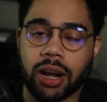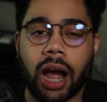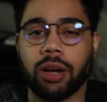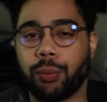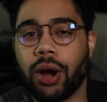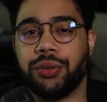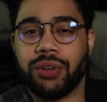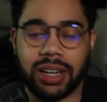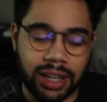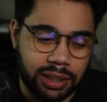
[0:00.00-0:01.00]
I could probably do
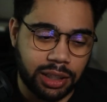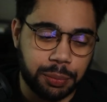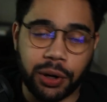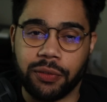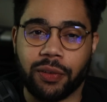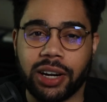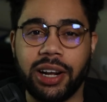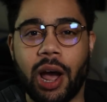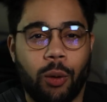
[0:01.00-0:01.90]
that. That's, that's pretty funny.